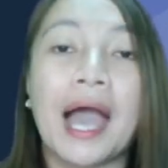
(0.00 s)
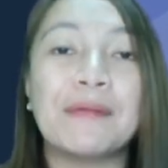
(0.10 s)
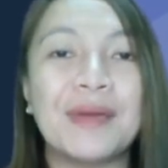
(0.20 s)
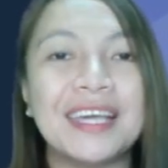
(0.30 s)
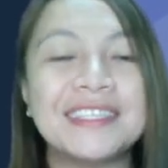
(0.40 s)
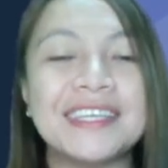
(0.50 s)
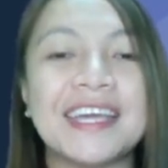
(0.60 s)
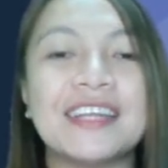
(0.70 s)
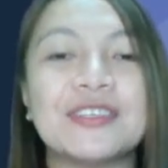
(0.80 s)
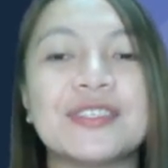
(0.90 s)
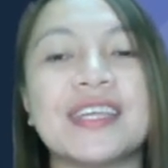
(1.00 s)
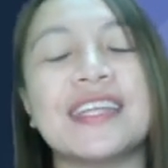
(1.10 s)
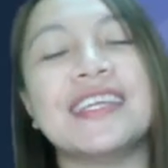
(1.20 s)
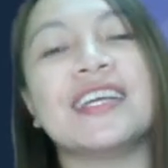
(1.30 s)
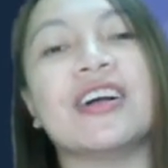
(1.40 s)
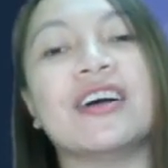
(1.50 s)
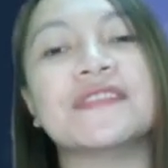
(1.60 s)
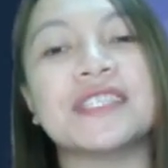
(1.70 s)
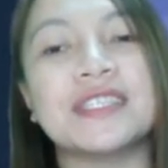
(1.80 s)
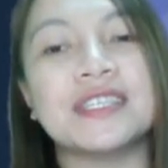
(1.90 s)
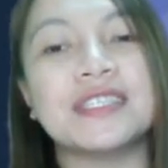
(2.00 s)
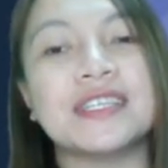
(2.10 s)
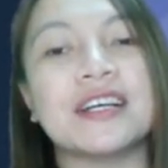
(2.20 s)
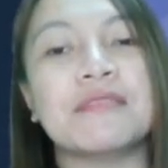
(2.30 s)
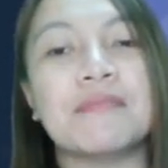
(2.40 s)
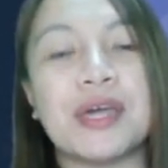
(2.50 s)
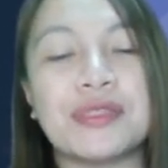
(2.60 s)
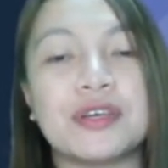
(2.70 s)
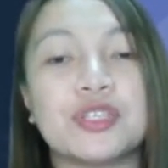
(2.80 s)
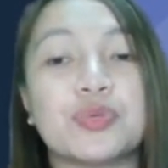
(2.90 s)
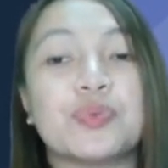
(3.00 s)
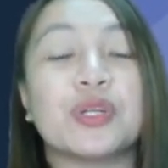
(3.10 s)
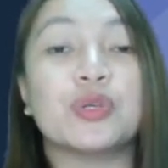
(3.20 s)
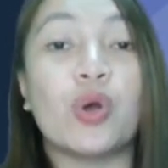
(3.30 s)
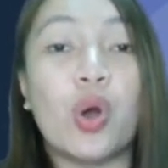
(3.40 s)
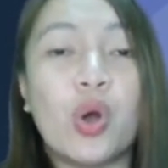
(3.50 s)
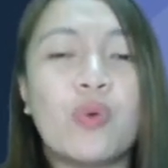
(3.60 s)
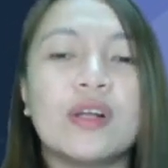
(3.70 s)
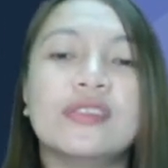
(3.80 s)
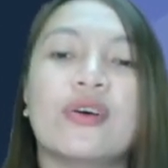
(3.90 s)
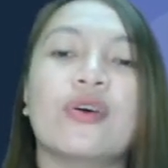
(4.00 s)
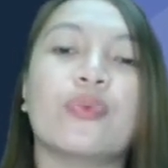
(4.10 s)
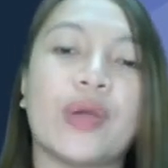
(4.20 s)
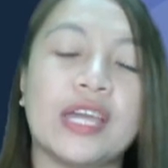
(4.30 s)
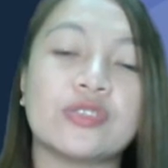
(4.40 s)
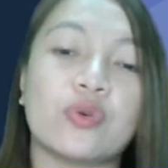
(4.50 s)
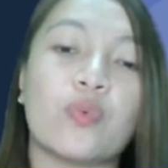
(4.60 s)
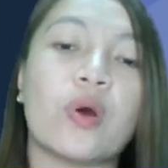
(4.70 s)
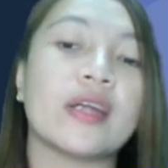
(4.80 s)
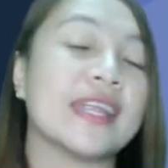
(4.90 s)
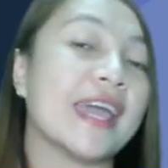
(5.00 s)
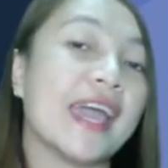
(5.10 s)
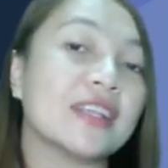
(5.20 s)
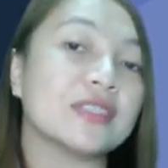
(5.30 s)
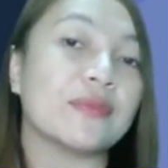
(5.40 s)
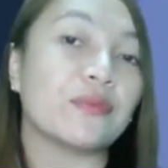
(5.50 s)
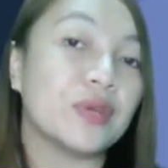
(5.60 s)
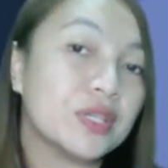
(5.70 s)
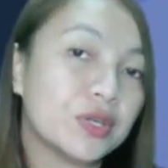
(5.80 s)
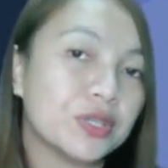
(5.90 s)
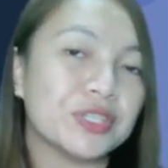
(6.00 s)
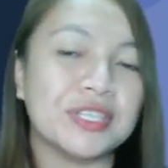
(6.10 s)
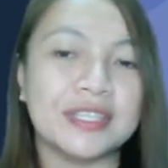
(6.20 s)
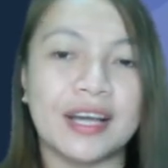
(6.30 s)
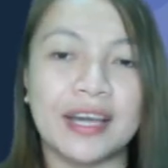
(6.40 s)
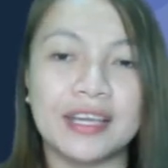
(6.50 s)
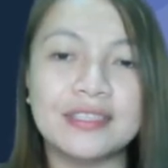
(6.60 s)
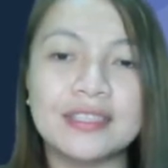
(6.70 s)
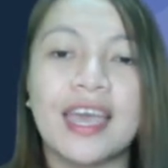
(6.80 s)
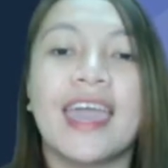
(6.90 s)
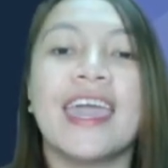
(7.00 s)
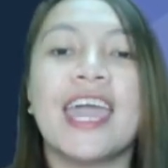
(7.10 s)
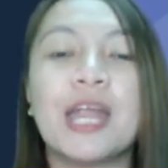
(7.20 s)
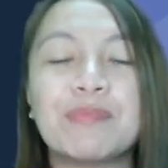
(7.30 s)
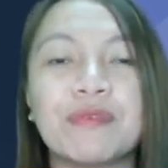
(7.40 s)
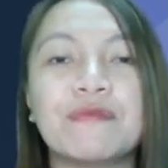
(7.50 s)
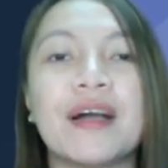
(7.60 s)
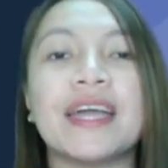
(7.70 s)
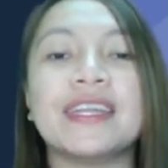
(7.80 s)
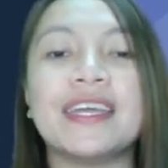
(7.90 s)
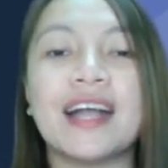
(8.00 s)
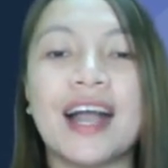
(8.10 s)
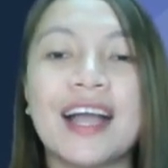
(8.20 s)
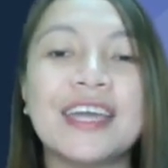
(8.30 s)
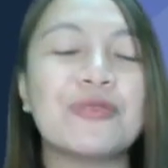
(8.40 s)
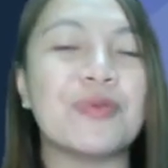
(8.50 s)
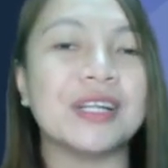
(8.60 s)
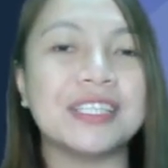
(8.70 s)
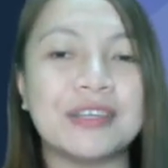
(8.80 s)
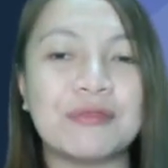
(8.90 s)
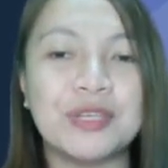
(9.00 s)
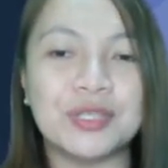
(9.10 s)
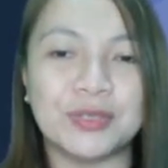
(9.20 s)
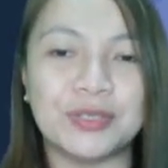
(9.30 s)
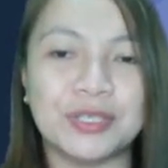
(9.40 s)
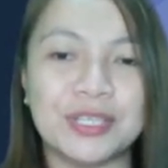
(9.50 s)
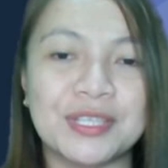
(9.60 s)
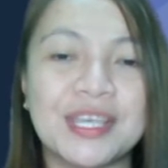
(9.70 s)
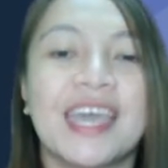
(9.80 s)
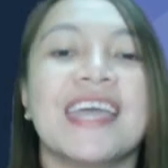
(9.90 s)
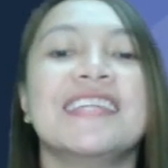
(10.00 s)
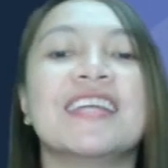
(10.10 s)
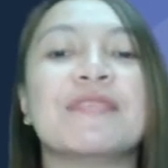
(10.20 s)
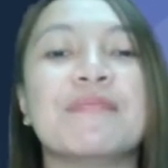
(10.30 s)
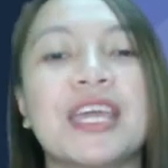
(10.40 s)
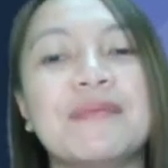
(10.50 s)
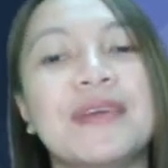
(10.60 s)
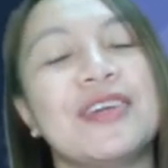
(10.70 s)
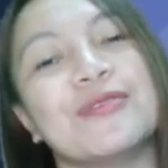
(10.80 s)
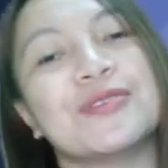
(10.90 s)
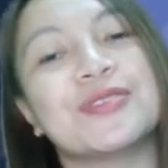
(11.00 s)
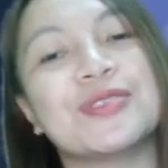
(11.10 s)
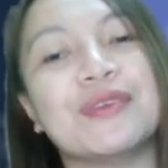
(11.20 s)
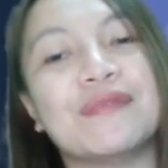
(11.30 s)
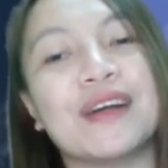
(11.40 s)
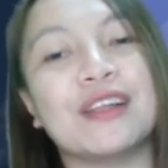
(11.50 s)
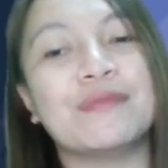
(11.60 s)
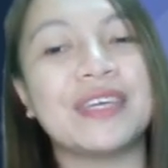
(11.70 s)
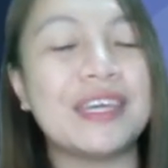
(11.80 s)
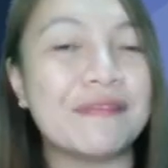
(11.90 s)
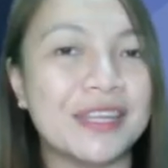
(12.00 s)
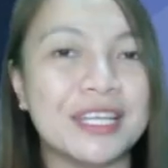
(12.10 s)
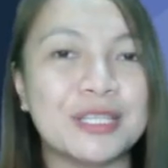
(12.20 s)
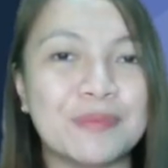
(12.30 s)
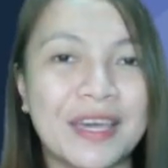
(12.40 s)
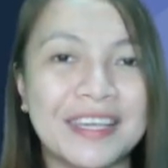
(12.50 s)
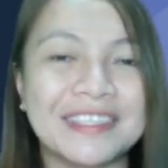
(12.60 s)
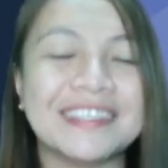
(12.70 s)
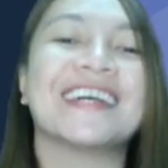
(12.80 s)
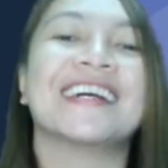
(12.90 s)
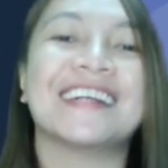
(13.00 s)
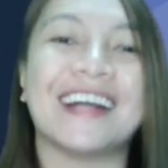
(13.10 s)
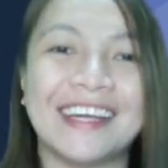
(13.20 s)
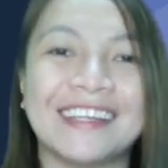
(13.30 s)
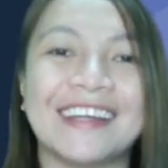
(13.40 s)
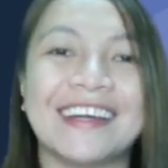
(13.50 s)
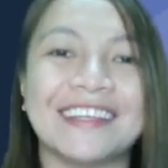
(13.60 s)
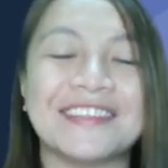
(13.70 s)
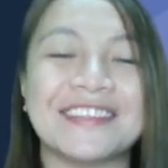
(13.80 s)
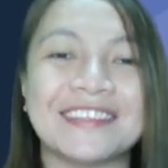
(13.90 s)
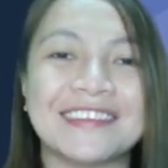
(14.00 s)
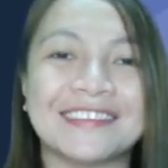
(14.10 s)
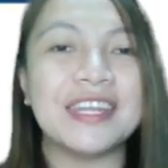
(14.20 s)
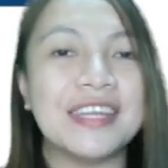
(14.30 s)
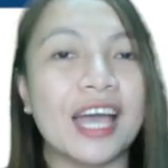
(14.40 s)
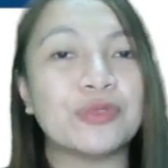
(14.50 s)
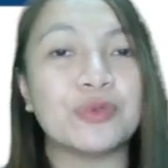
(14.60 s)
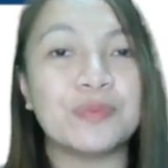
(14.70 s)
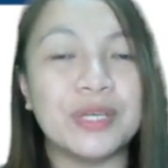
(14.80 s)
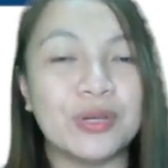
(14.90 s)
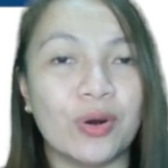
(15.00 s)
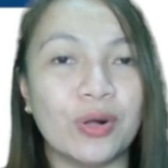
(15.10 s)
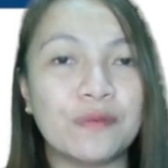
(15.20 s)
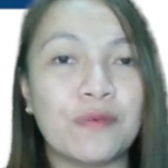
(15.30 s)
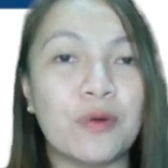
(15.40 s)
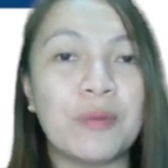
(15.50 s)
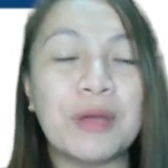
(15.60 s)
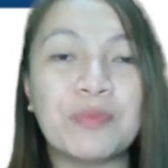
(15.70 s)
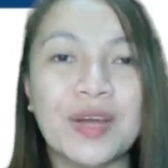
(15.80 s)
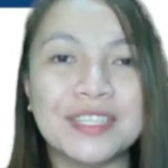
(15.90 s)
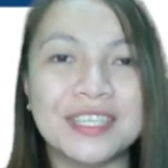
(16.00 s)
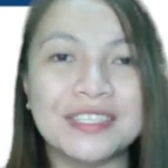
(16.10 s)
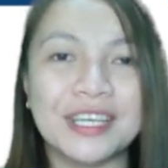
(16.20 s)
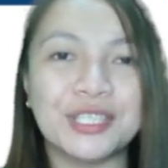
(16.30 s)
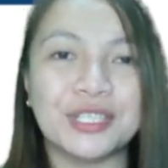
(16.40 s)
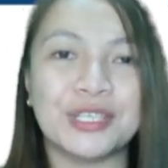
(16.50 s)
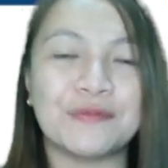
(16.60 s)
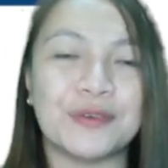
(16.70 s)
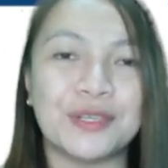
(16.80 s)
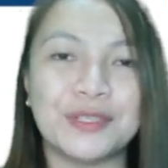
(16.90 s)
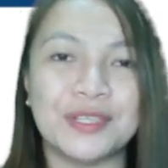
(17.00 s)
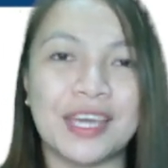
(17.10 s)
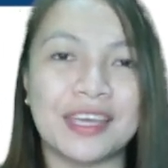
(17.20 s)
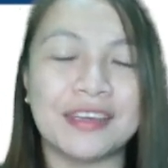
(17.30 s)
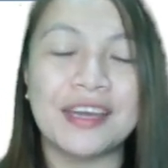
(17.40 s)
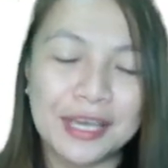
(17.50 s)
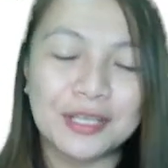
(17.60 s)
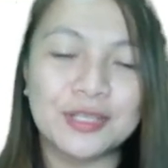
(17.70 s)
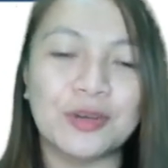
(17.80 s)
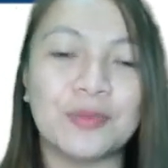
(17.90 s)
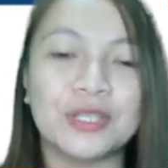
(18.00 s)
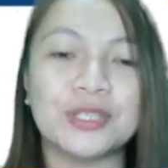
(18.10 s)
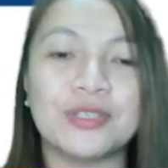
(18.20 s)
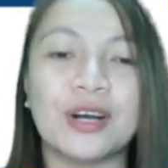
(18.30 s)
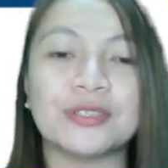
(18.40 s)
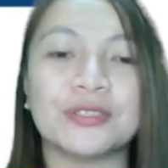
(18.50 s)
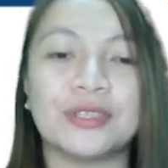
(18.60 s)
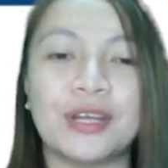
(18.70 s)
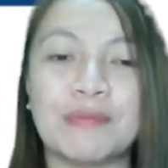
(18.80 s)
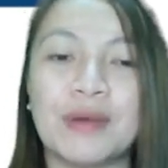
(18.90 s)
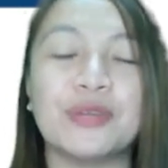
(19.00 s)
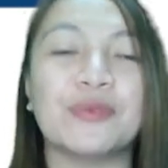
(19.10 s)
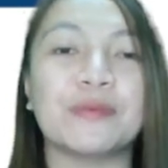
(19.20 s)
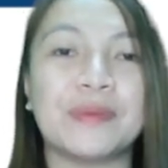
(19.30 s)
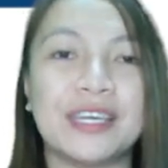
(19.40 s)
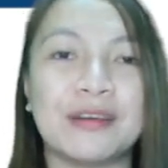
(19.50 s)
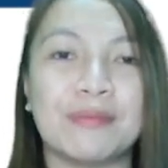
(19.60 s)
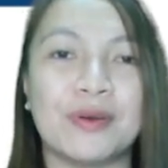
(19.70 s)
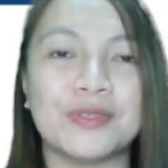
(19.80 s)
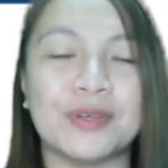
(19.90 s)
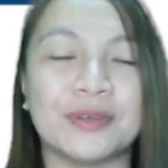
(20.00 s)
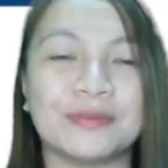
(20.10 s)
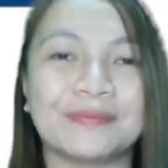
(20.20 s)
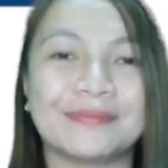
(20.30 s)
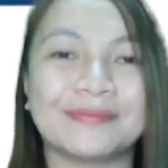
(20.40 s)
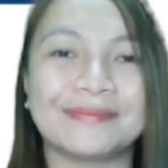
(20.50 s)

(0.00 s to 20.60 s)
A basic understanding of statistical methods will go a long way toward enhancing research designs and providing high-quality researches that may be used to develop evidence-based guidelines. And that would be all for my presentation for today. Thank you so much, Dr. Emmanuel P. Abozo.